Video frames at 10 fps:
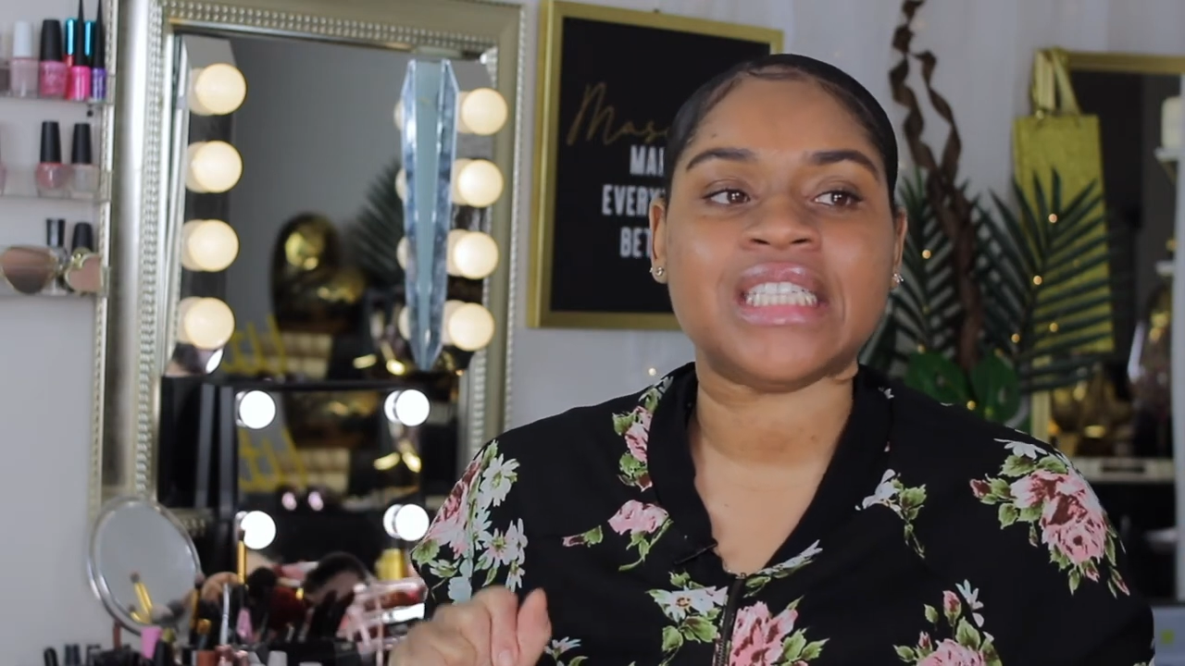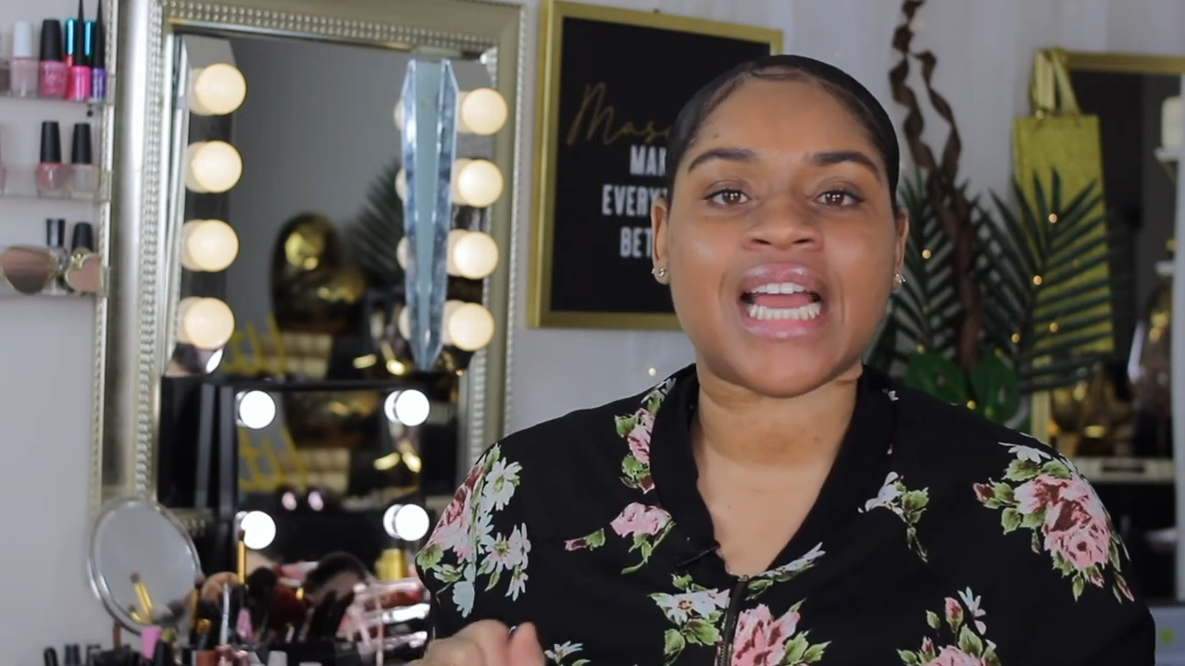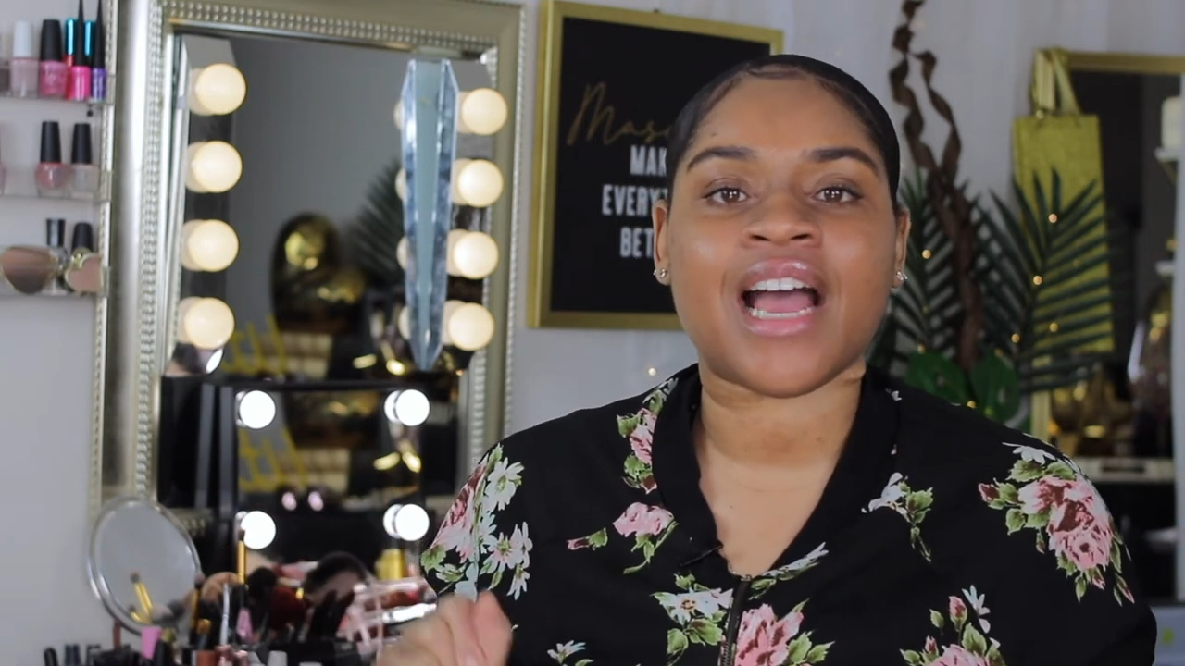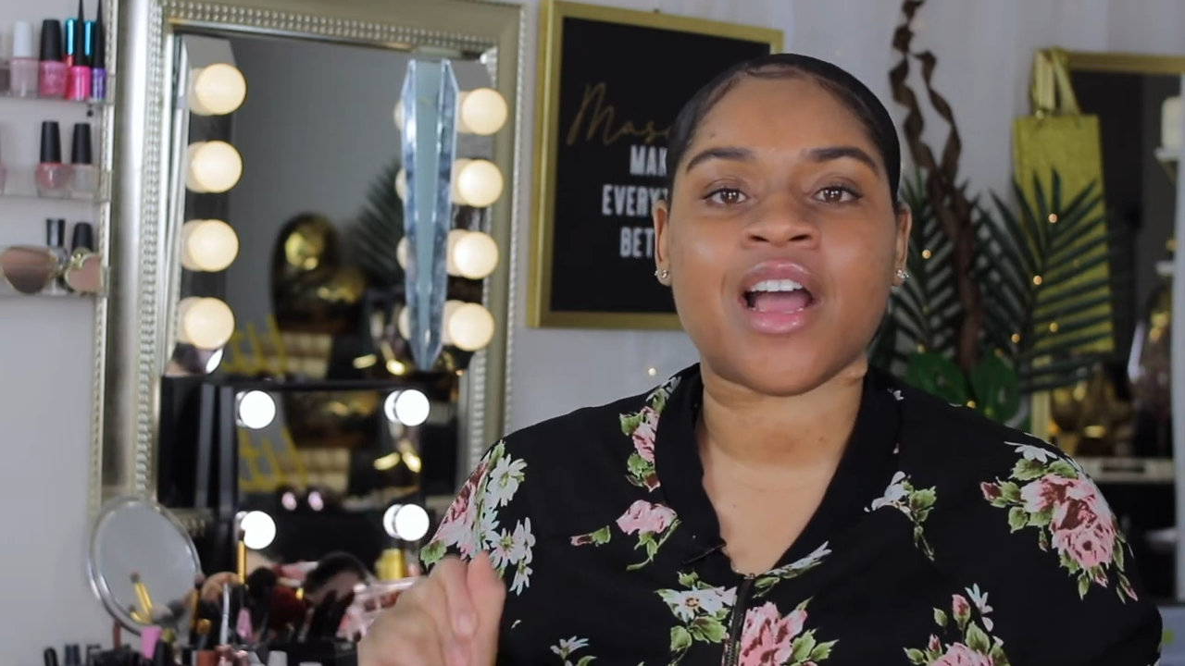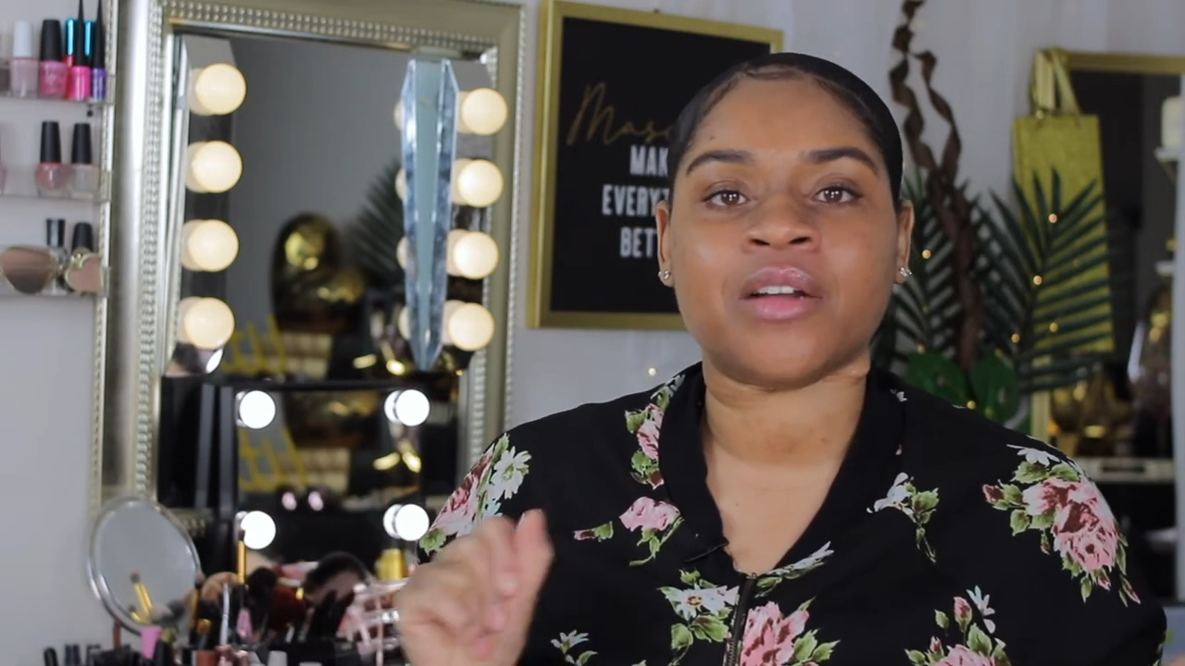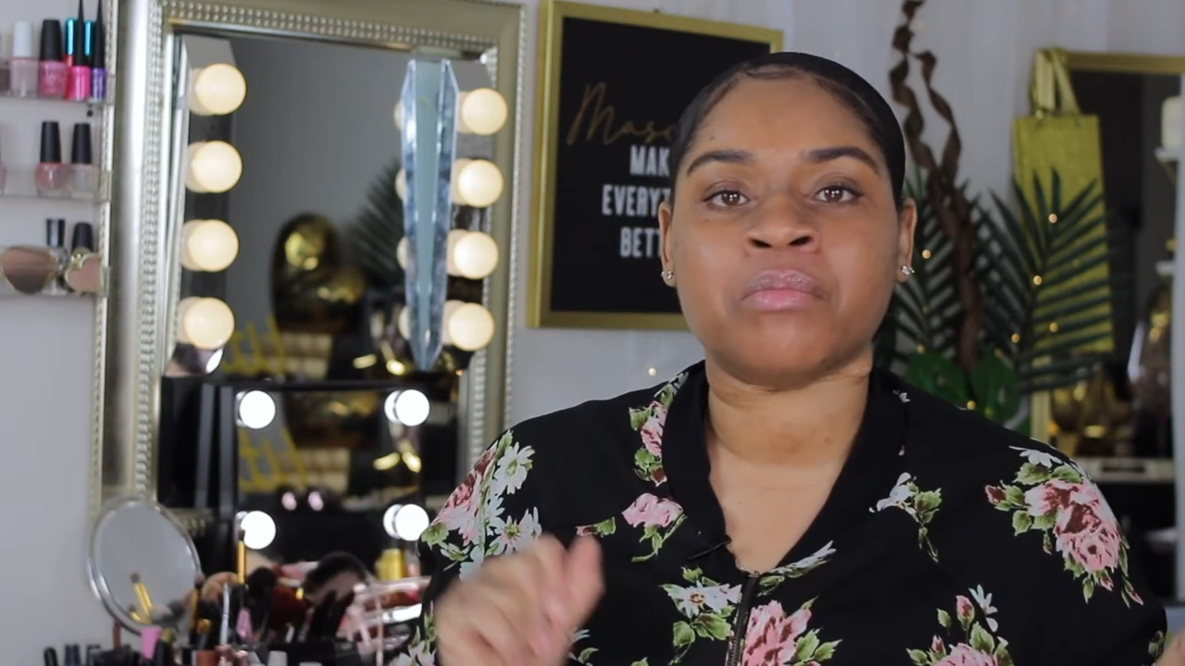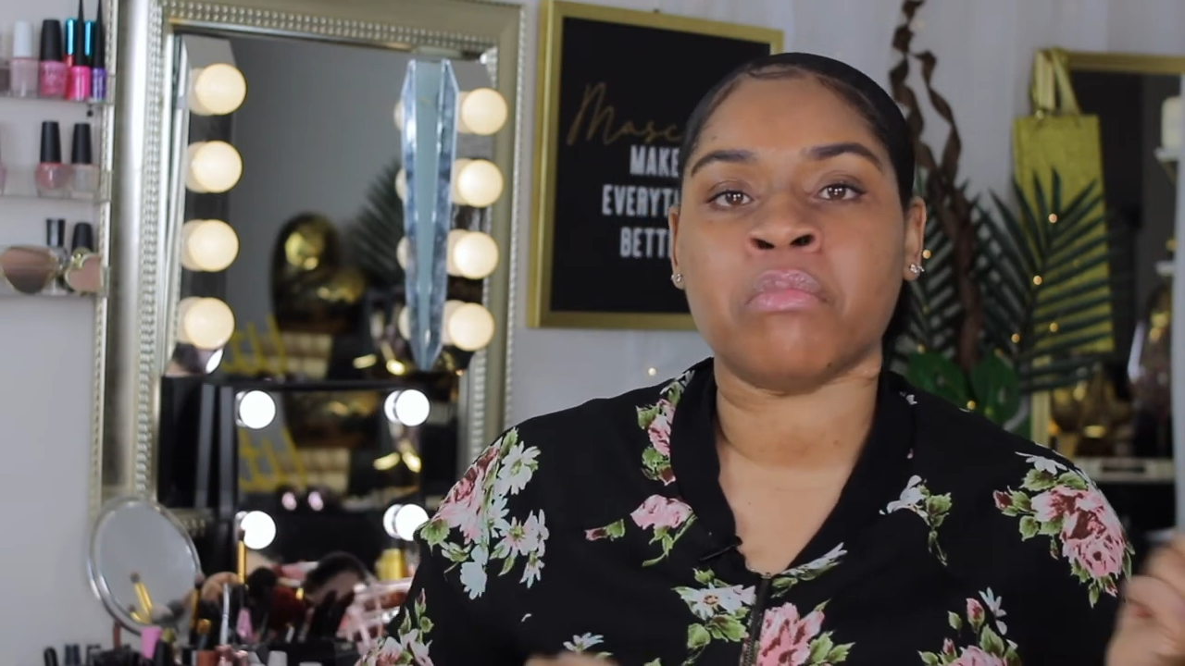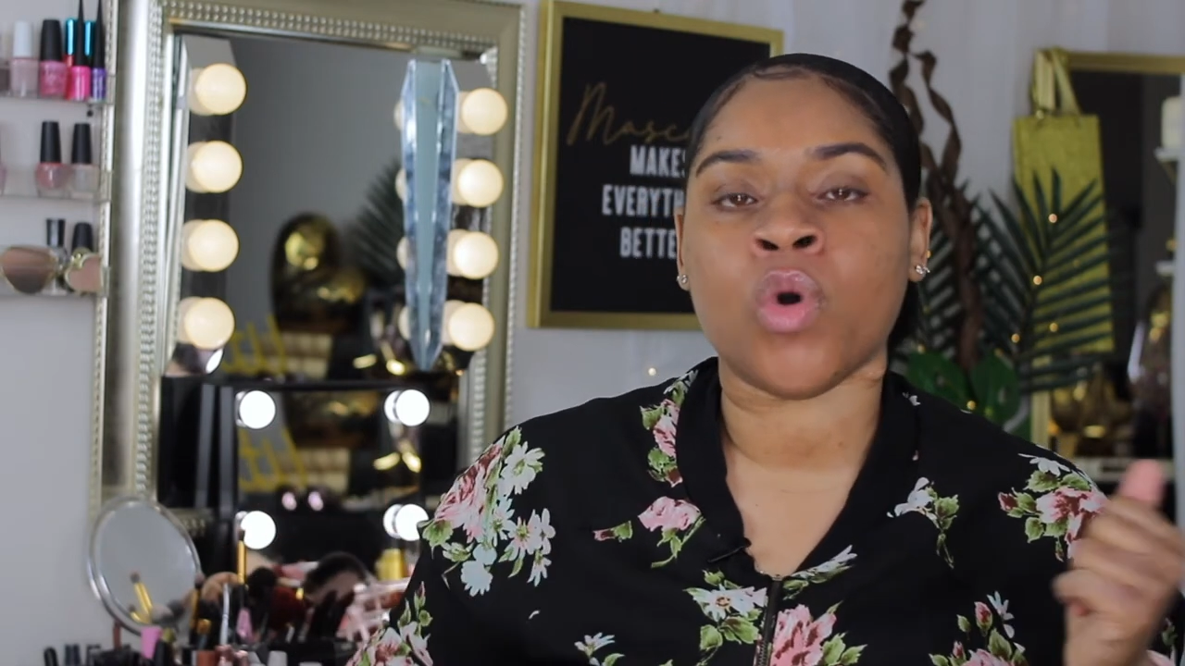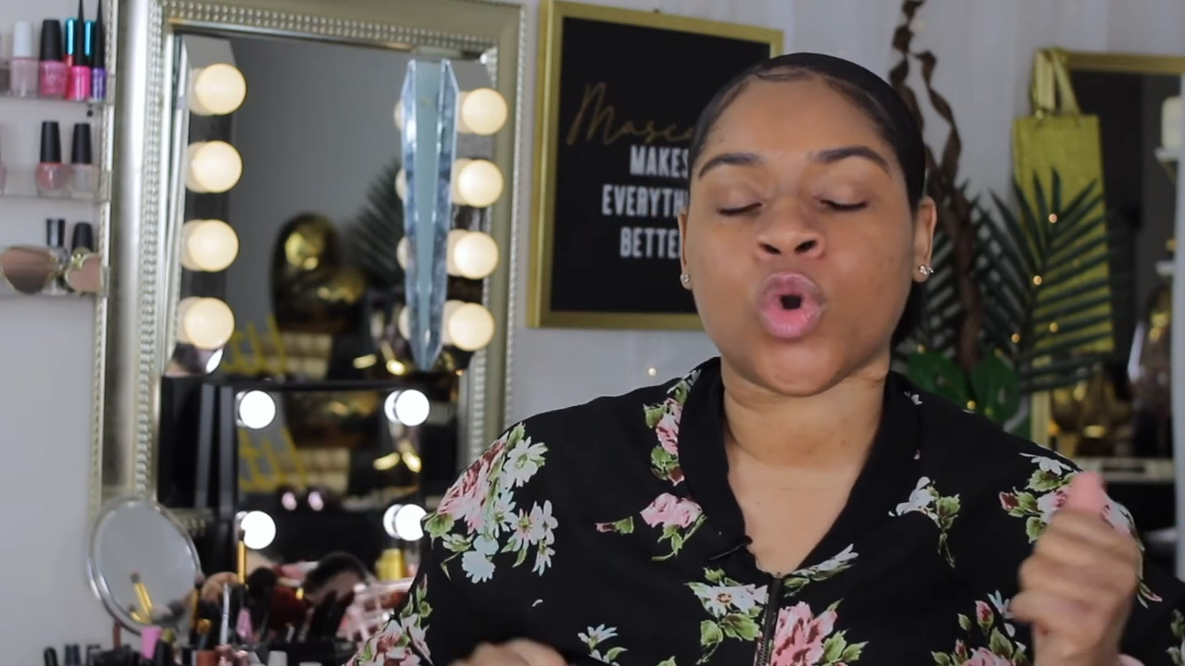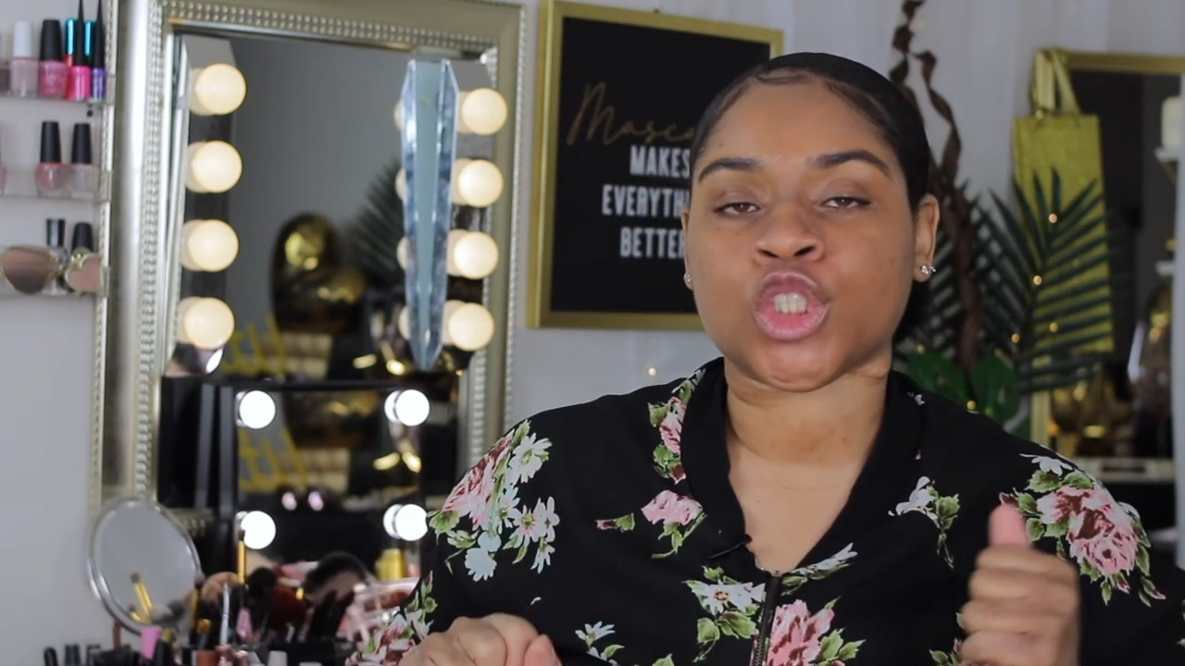not more